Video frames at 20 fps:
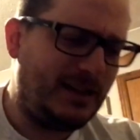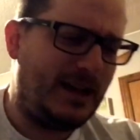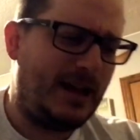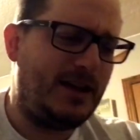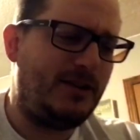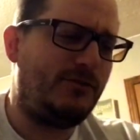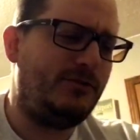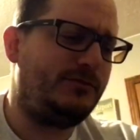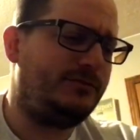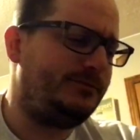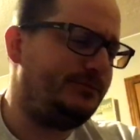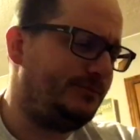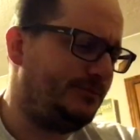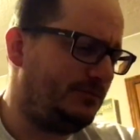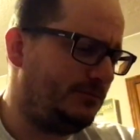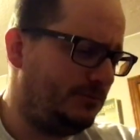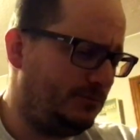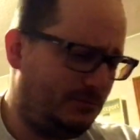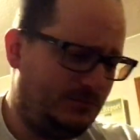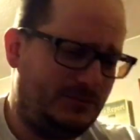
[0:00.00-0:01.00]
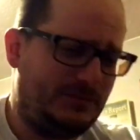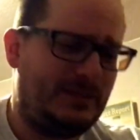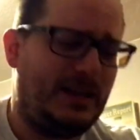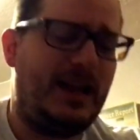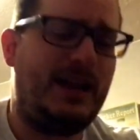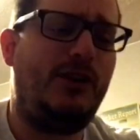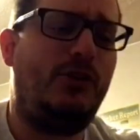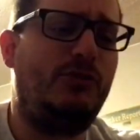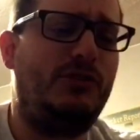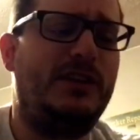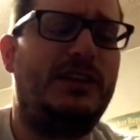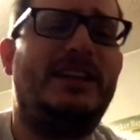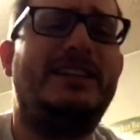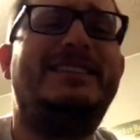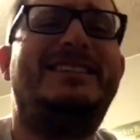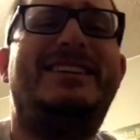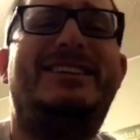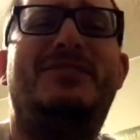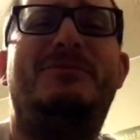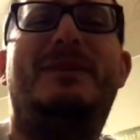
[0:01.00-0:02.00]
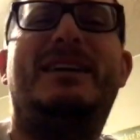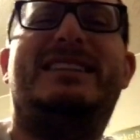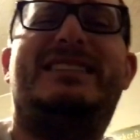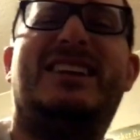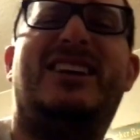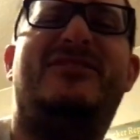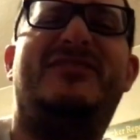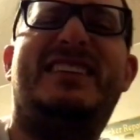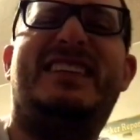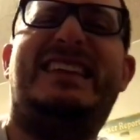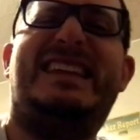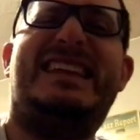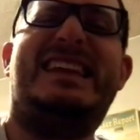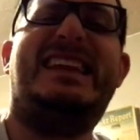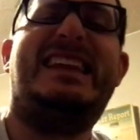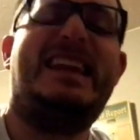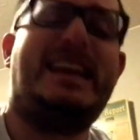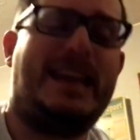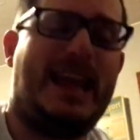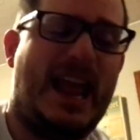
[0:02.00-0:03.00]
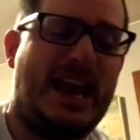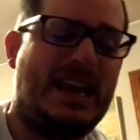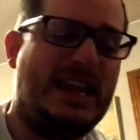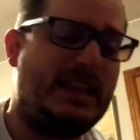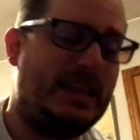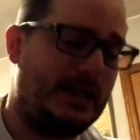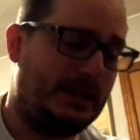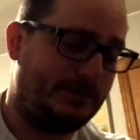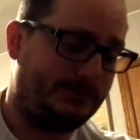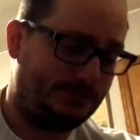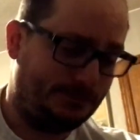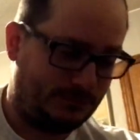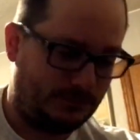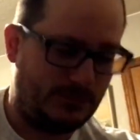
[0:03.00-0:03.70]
I don't consider myself elite in anything.